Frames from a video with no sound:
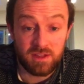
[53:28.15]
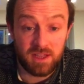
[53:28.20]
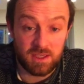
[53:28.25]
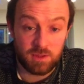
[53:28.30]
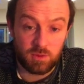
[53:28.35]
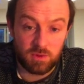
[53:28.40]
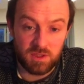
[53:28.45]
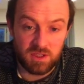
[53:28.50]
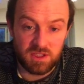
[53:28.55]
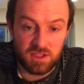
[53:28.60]
That's
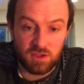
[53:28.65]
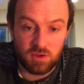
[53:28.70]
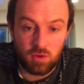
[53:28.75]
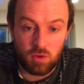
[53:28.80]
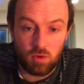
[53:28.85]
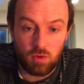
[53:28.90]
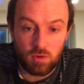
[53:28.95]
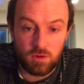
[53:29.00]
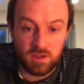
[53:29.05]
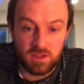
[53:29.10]
what this is
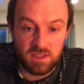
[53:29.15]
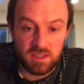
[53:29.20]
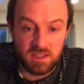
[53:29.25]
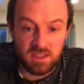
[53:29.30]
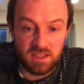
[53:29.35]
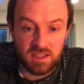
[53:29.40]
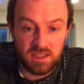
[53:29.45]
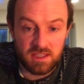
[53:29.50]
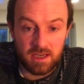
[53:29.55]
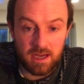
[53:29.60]
called. This is
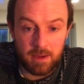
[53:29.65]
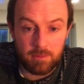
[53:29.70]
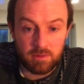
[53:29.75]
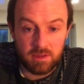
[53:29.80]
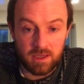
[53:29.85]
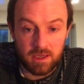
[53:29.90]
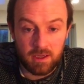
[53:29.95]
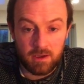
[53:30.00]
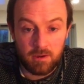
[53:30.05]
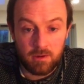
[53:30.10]
the
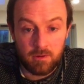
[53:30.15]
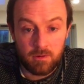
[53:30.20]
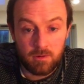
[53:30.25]
synaptic